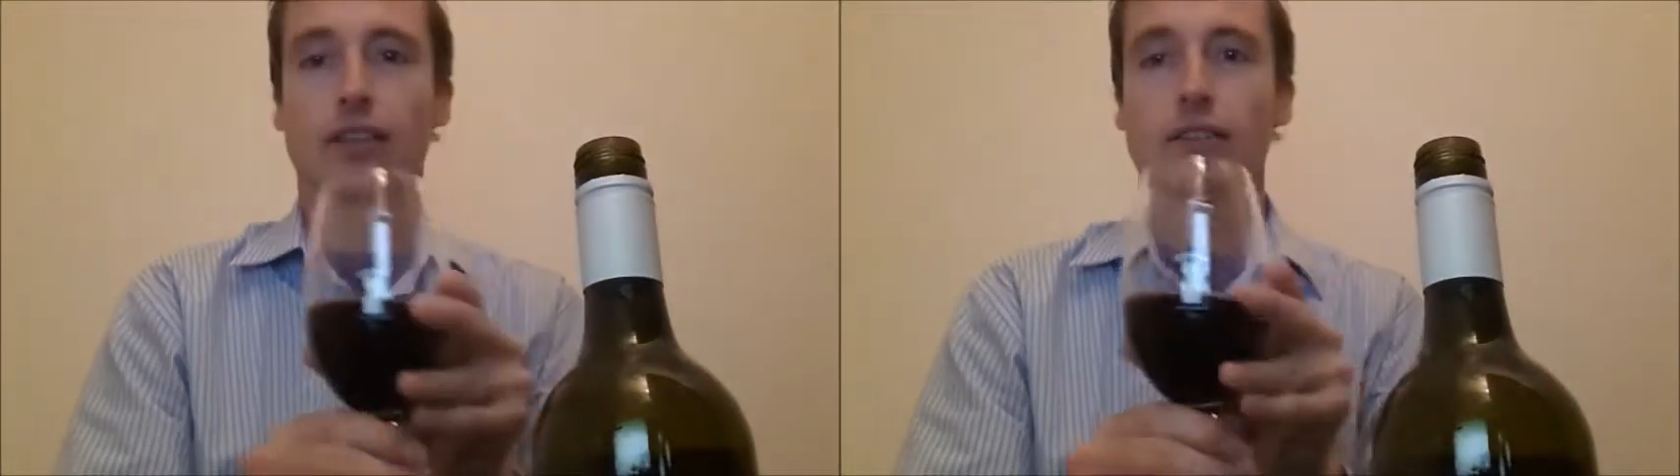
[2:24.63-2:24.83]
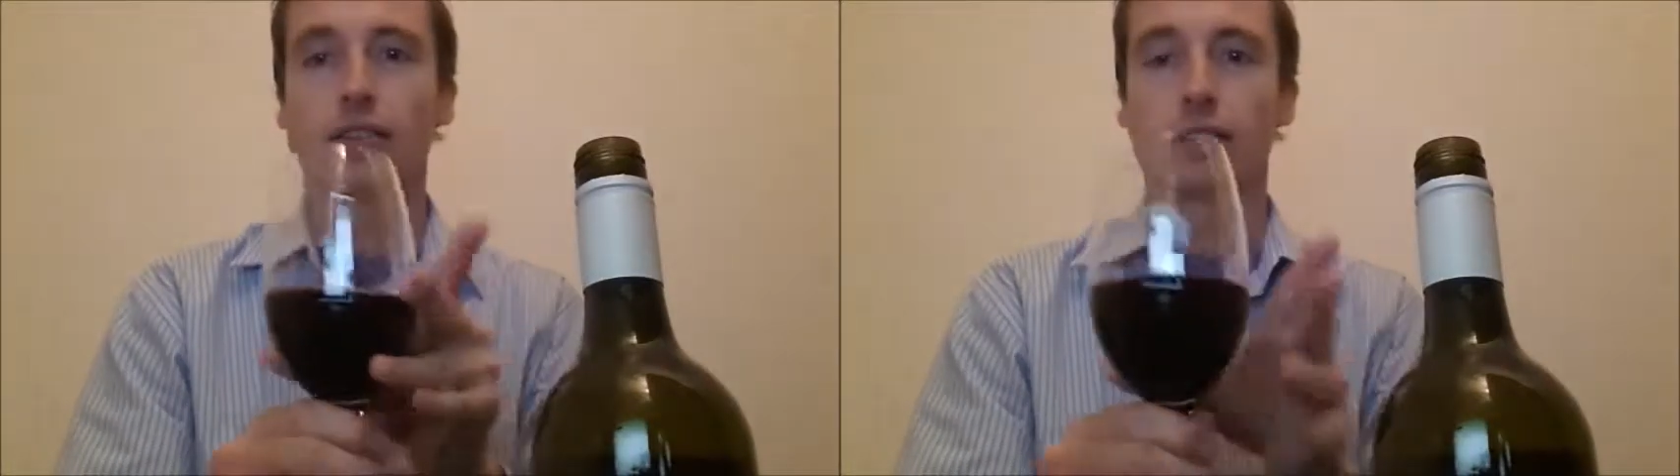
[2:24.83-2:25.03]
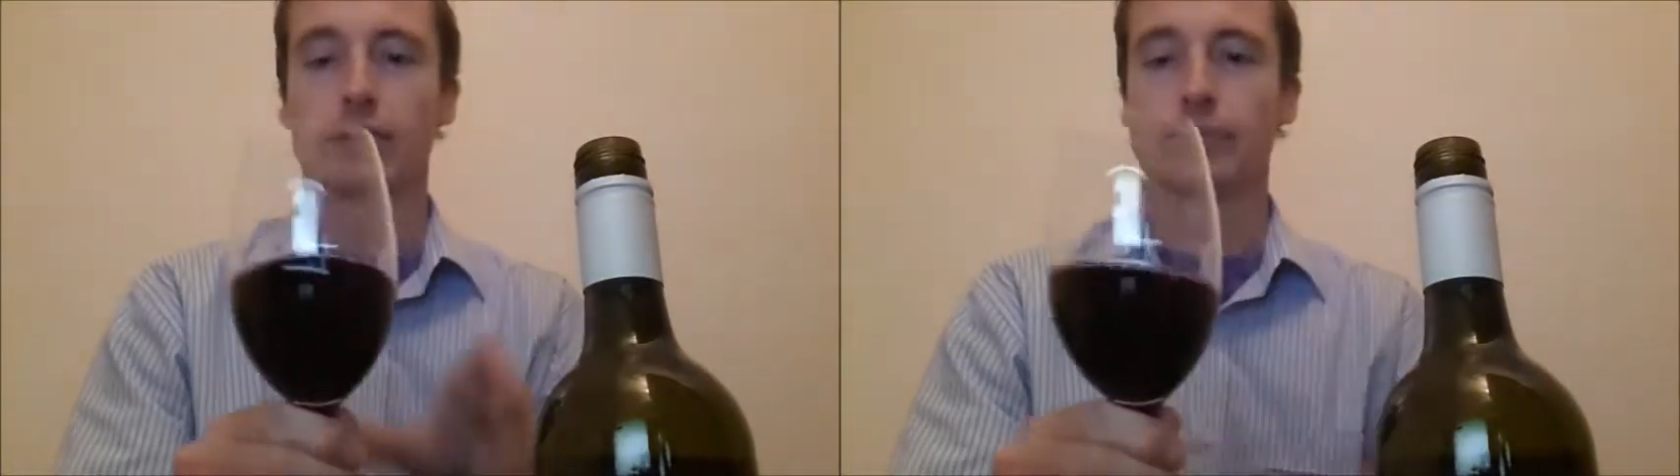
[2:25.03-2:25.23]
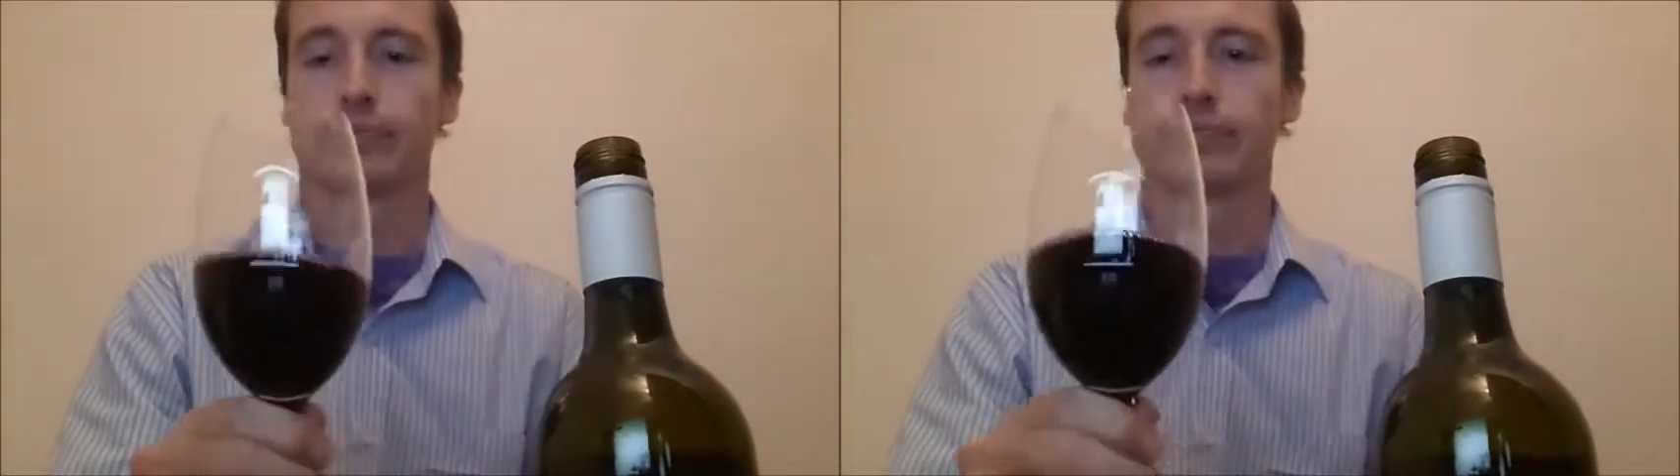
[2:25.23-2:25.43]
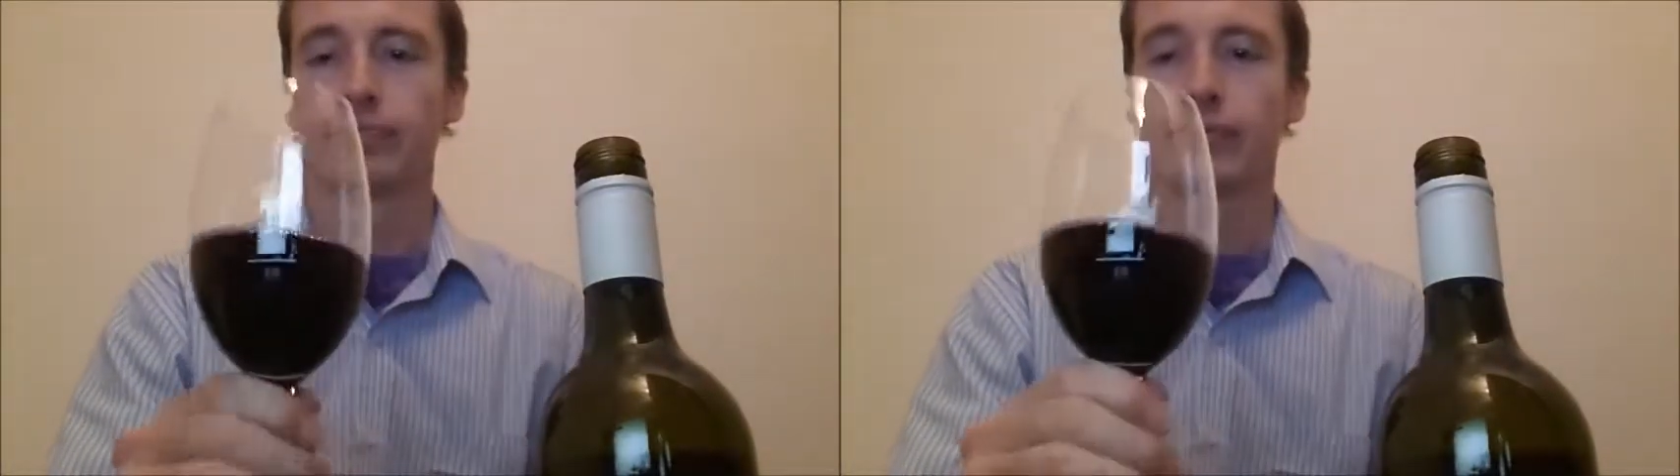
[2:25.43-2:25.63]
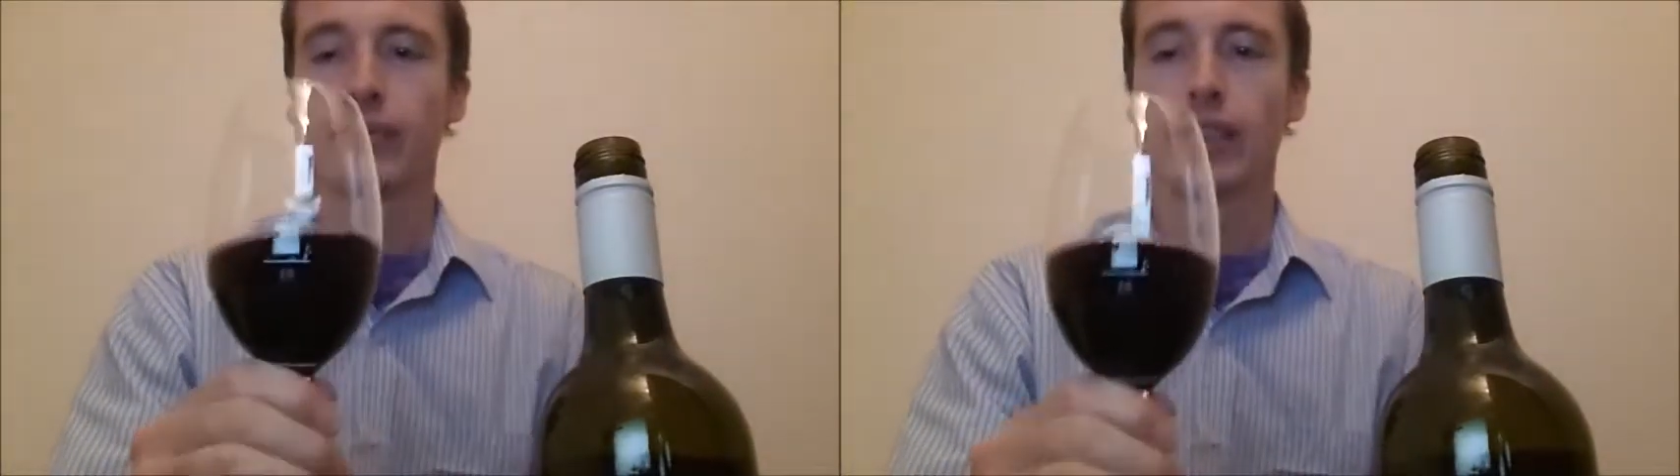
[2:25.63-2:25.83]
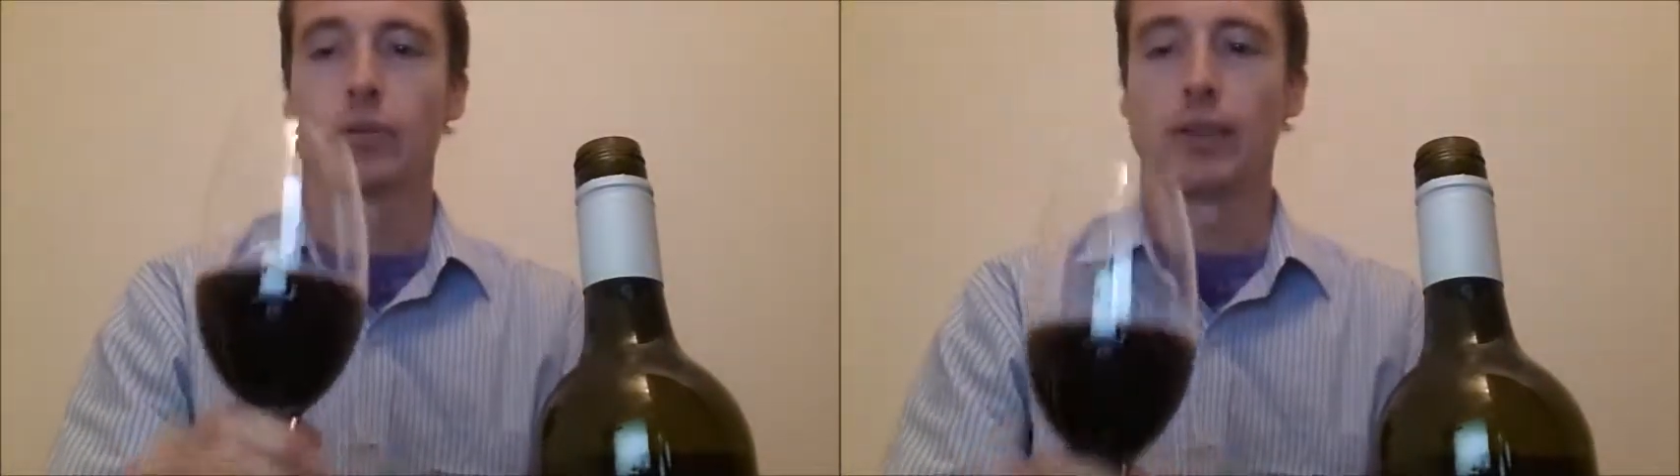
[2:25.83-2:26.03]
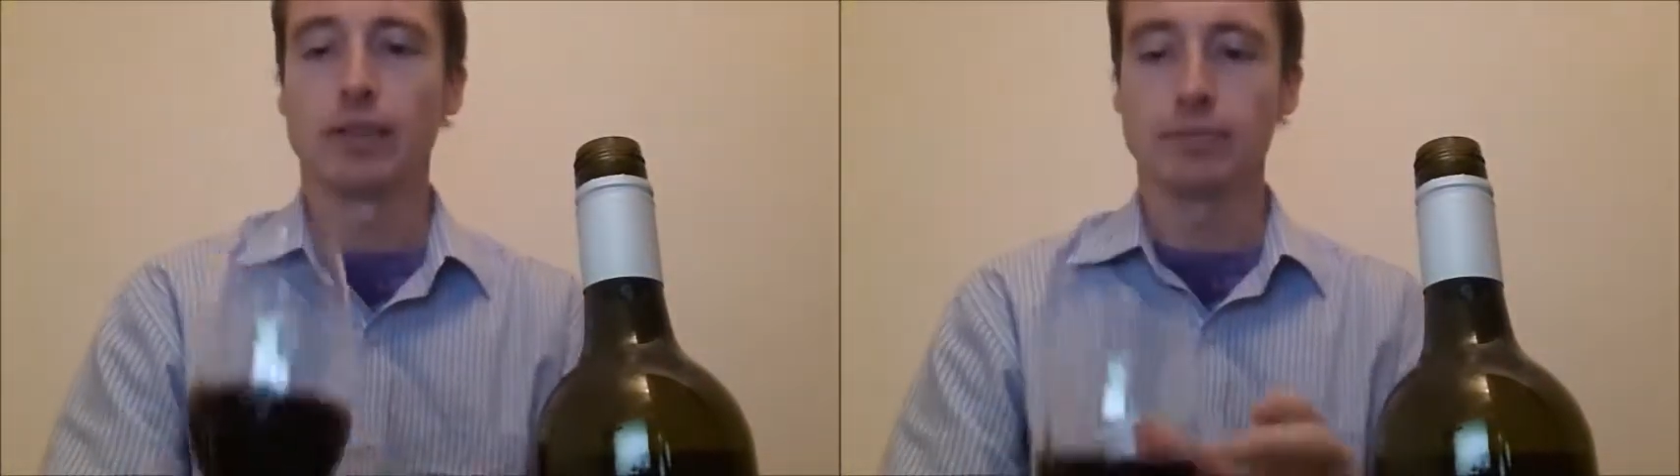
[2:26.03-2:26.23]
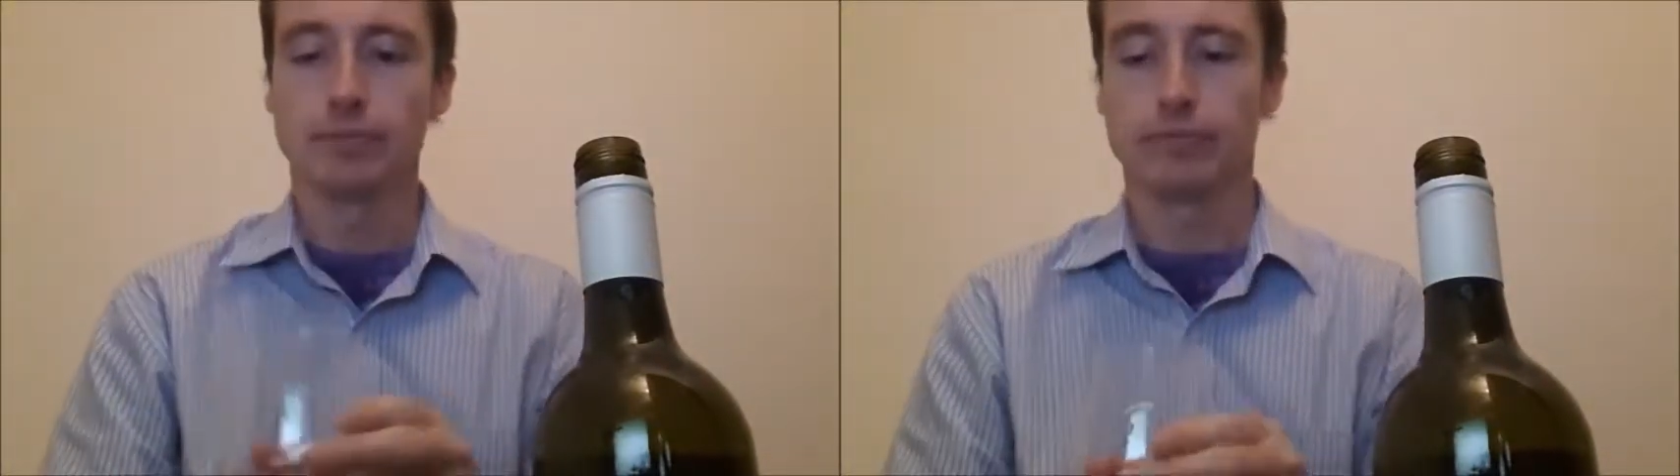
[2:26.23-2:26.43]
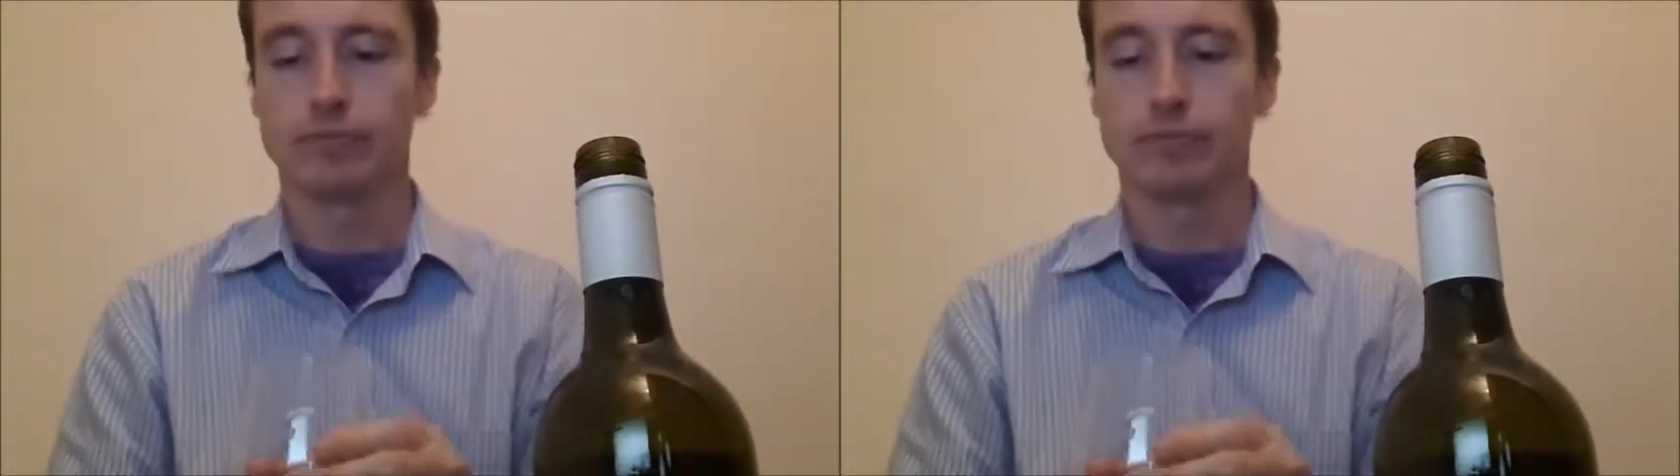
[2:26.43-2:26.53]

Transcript: So here we are.